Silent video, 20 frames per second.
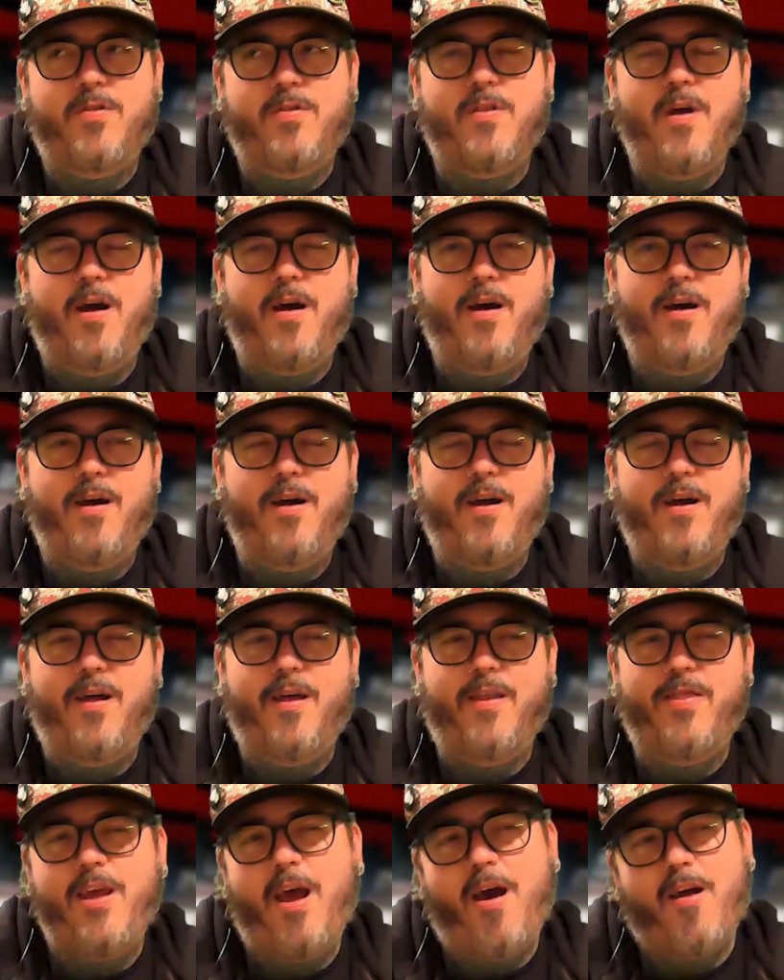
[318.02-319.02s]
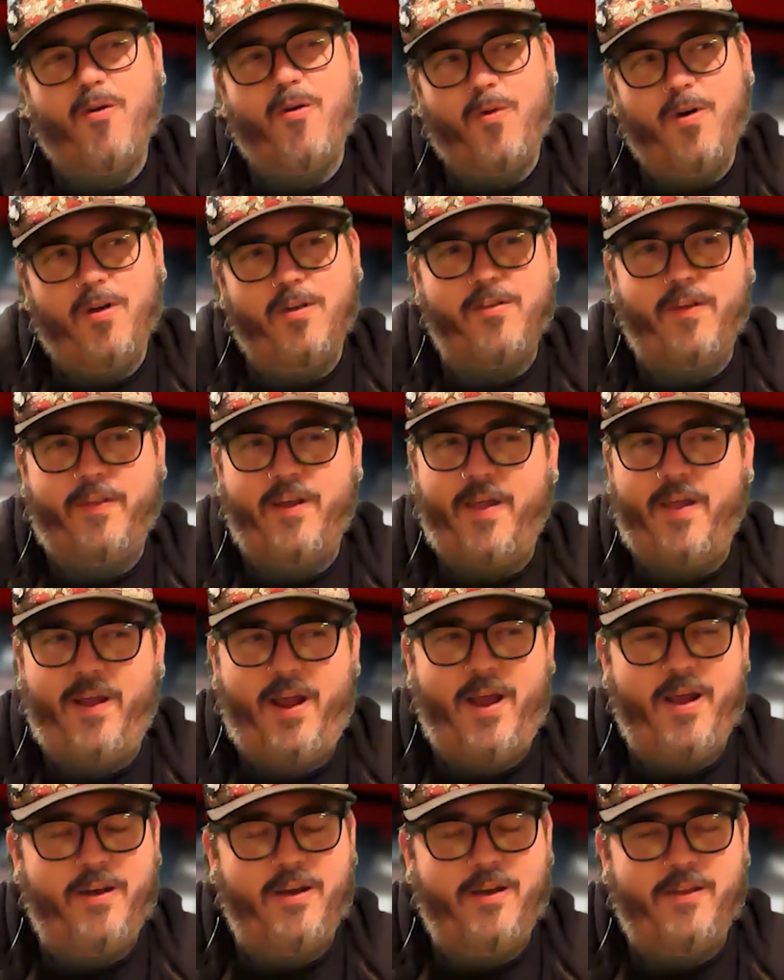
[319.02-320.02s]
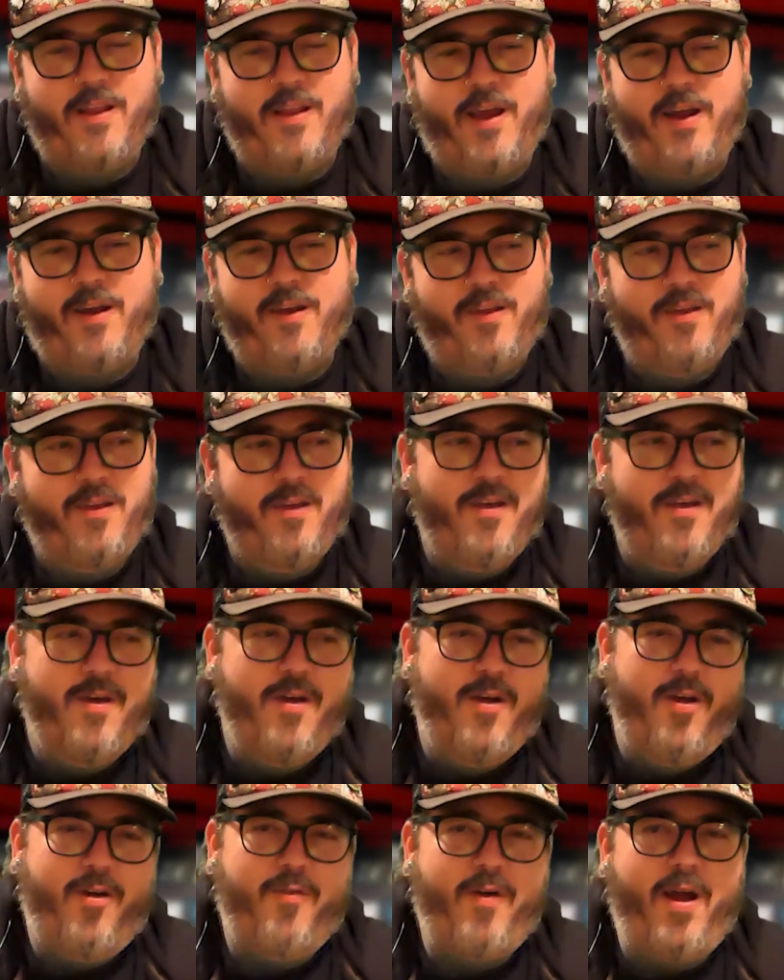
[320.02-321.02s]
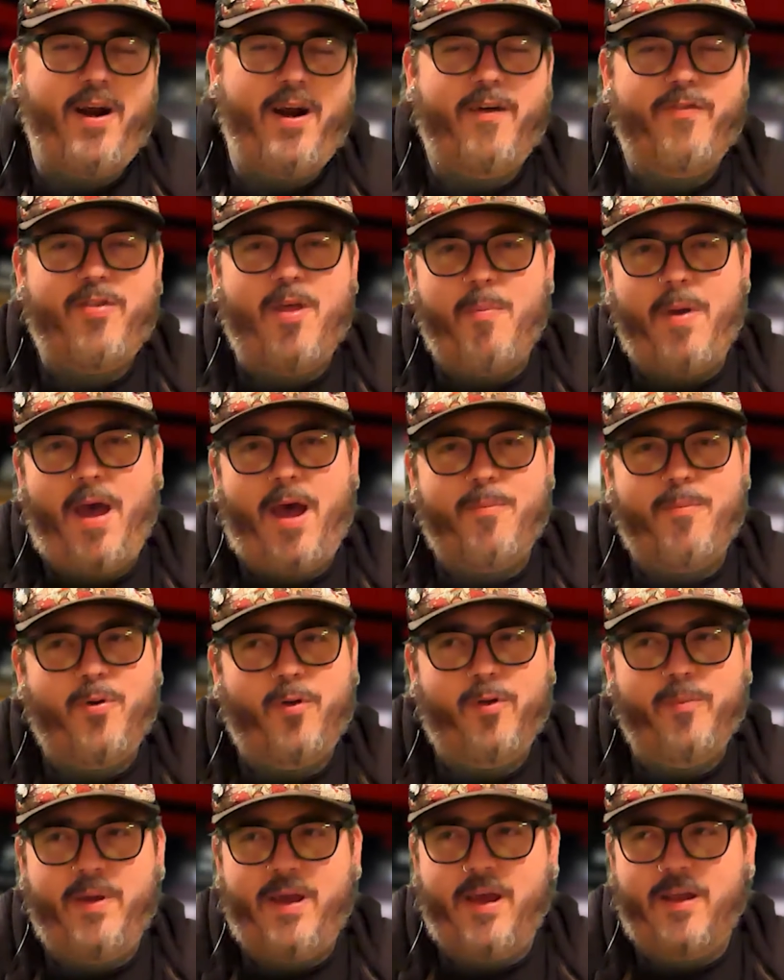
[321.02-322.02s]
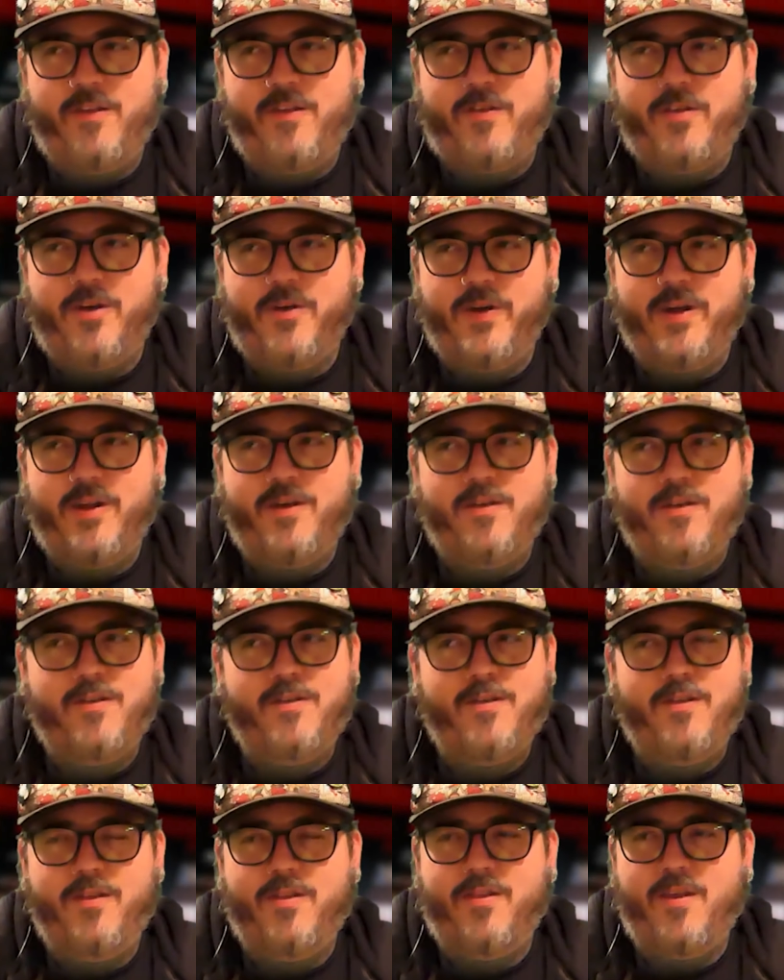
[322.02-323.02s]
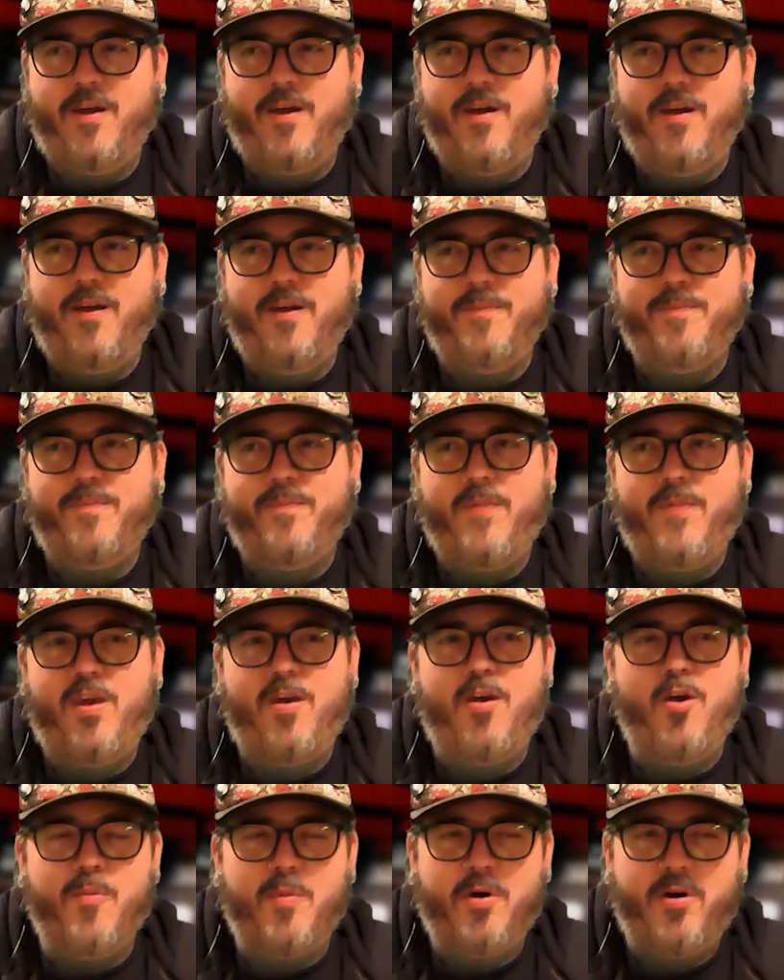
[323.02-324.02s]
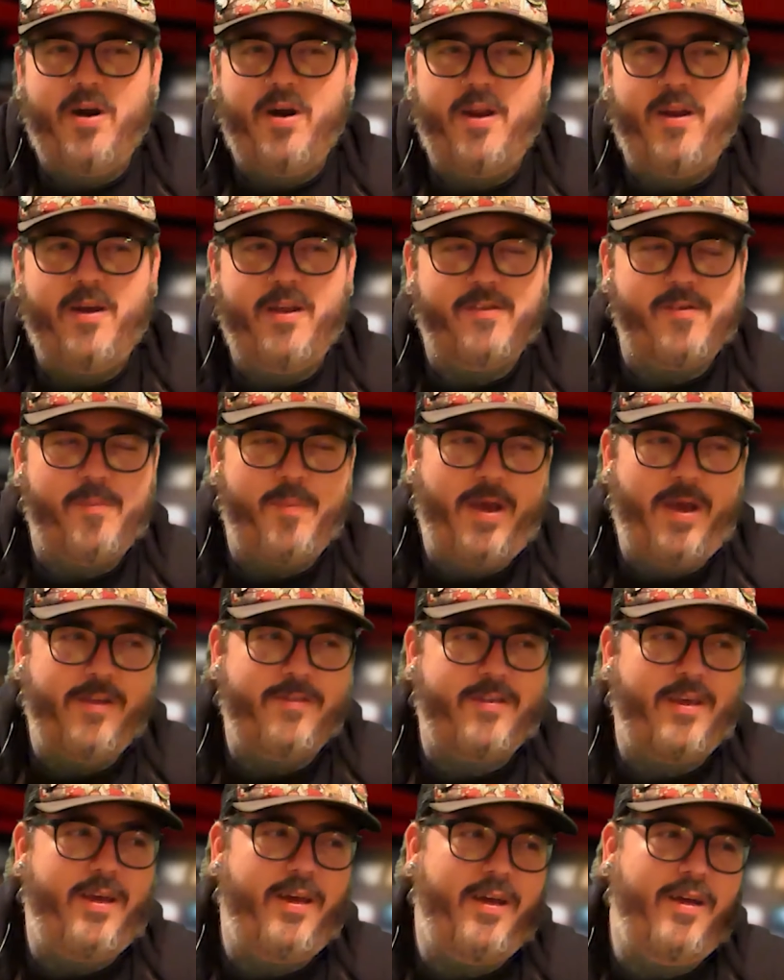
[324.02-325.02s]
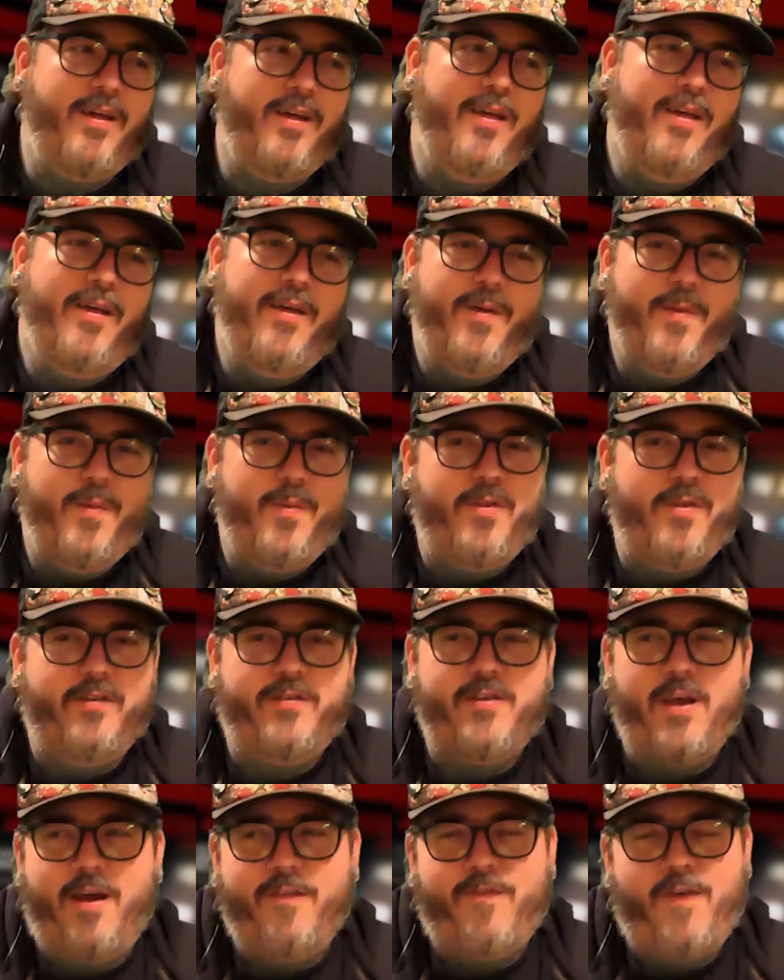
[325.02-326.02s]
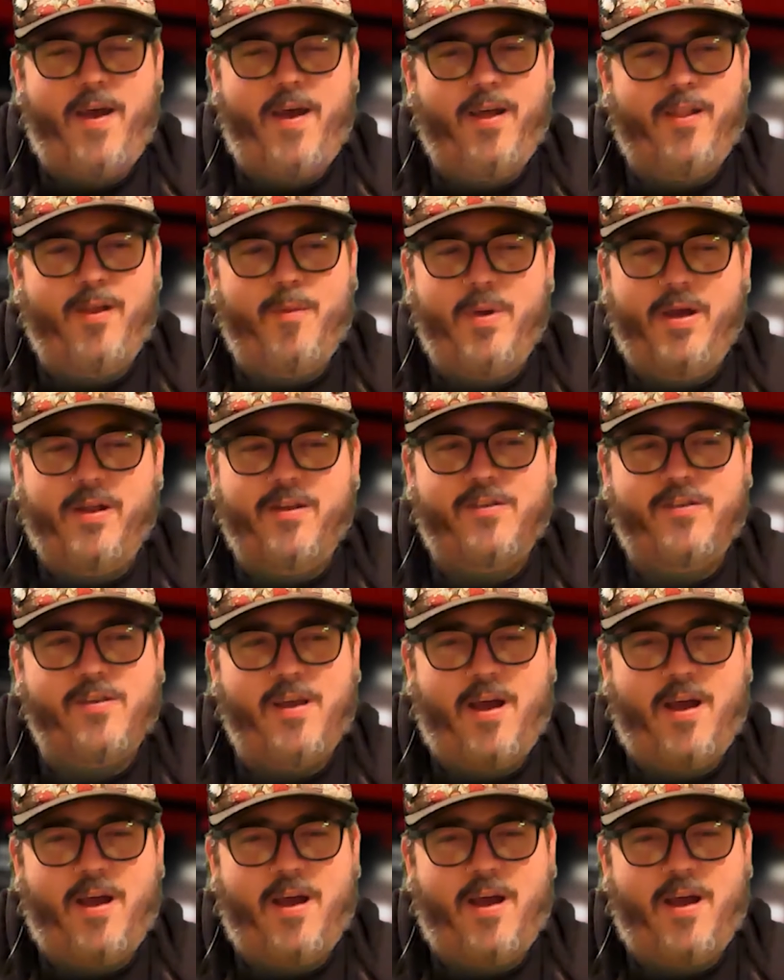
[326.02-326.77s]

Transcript: The Outer Worlds, on the other hand, like right off the bat, pulled me into it. The humor in it is amazing. The sci-fi elements.